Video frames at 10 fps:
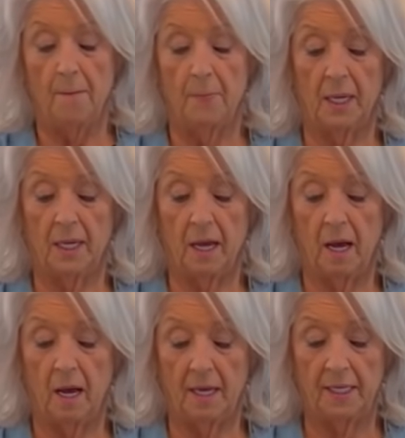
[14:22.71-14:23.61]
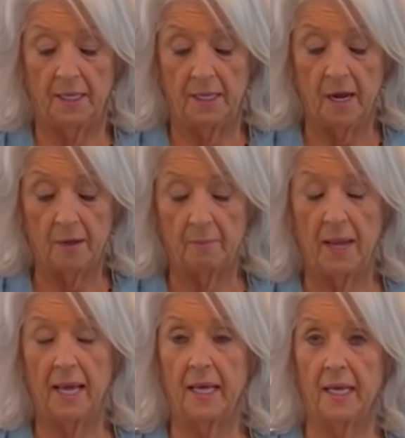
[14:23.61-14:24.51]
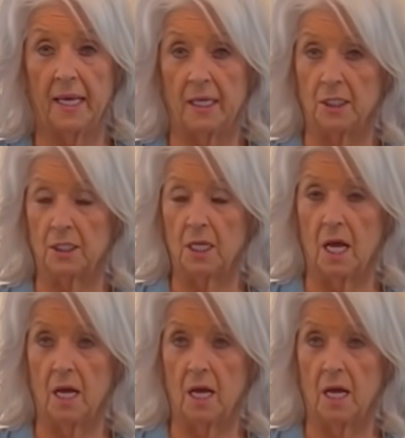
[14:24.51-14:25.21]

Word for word: but nutmeg is